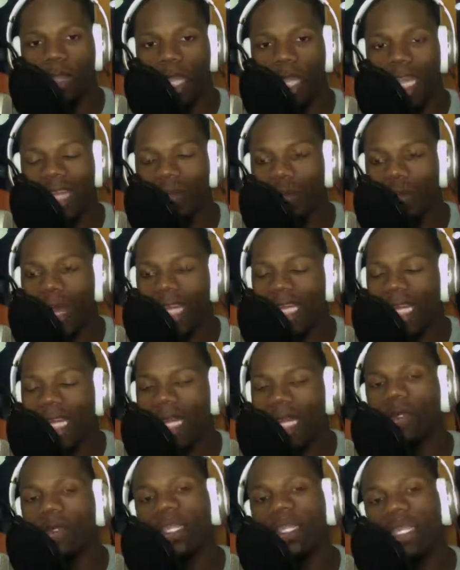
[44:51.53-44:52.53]
and right
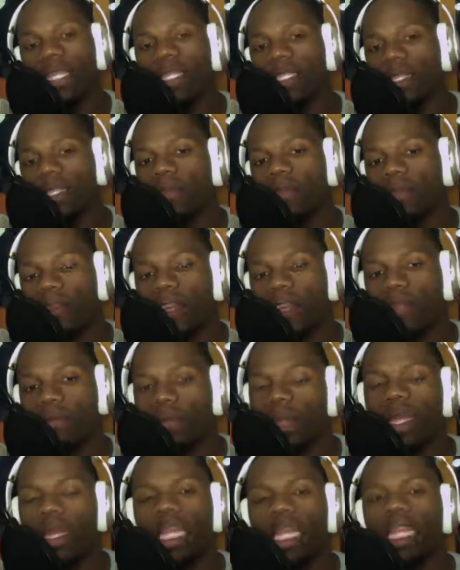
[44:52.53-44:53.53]
now he is the fan favorite.